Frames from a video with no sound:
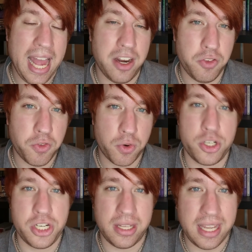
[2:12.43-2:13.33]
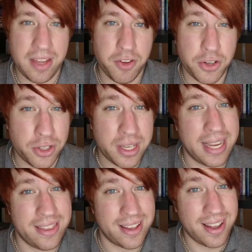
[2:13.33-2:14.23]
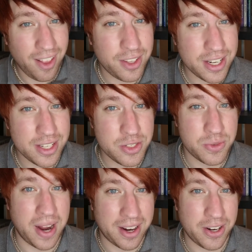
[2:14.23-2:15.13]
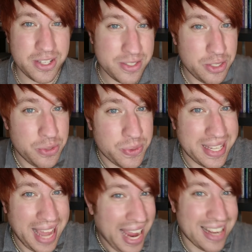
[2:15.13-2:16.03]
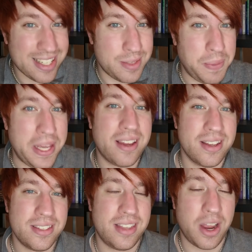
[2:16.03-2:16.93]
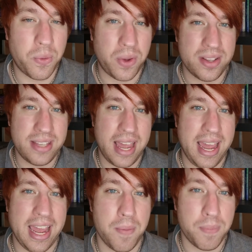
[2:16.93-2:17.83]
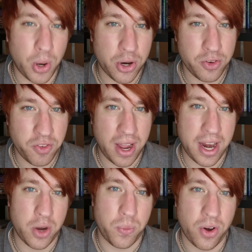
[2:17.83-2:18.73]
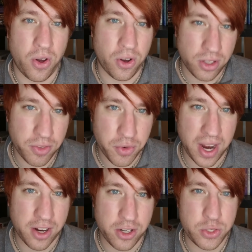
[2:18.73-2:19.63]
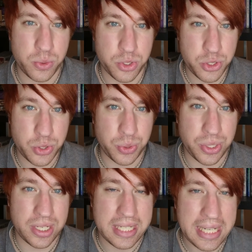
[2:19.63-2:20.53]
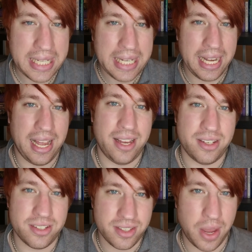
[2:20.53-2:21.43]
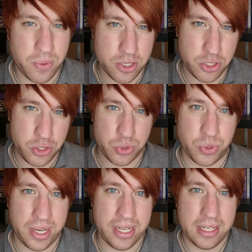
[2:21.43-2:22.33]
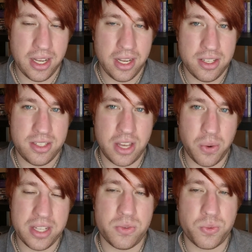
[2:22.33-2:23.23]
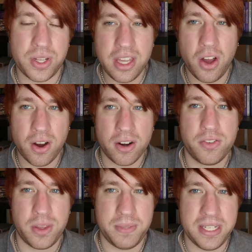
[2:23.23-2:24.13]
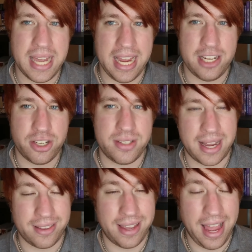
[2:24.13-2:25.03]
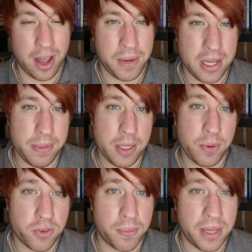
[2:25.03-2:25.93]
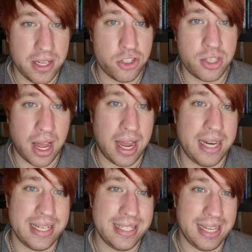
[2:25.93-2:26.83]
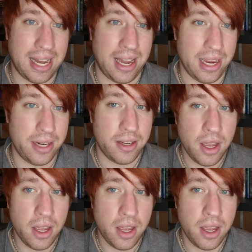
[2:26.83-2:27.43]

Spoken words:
And unfortunately, if you're looking at the colonists' records, you can't, because there was a barn fire where all of the records were stored and they were destroyed. So it's really hard for them to gauge exactly how many people from each side died